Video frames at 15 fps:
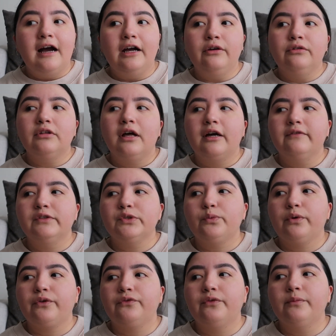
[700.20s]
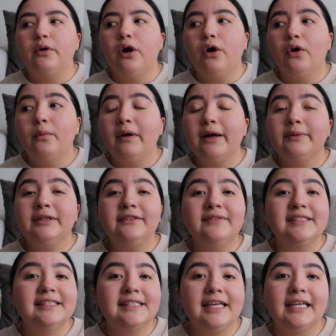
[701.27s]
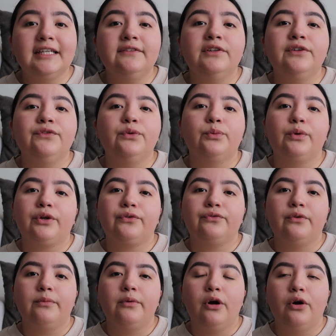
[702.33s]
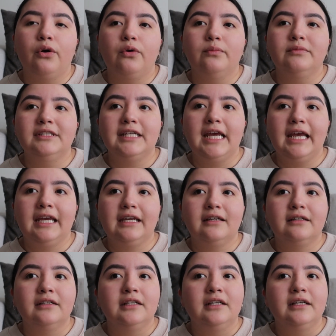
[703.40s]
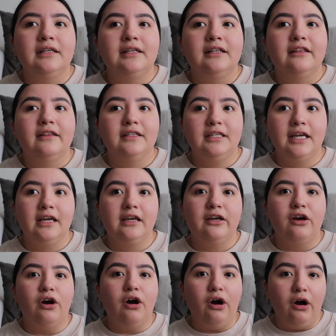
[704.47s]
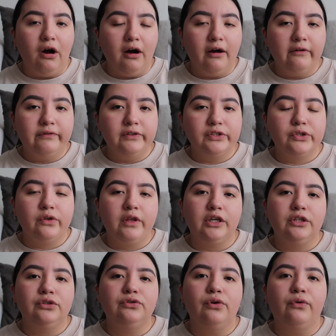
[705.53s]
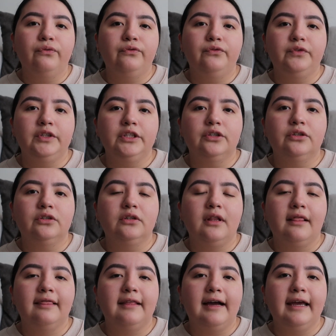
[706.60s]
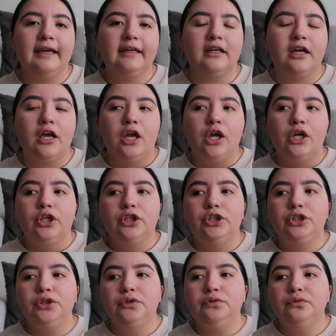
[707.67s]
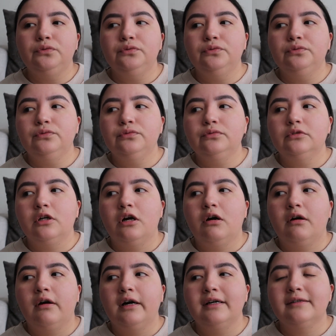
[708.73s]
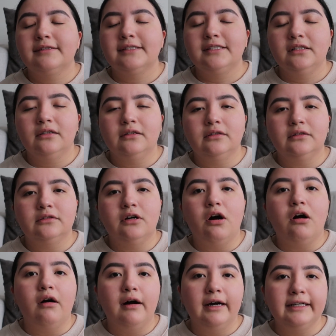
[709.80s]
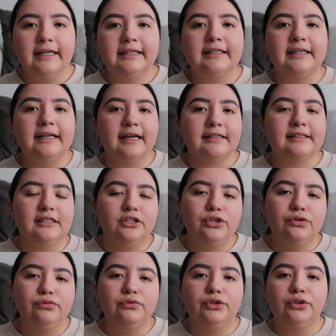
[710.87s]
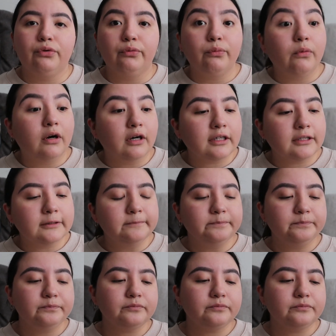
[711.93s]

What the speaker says: I know a lot of us work from home. I would even say, even if you work from home, take the day off so that you don't feel like you are still on and connected to your work.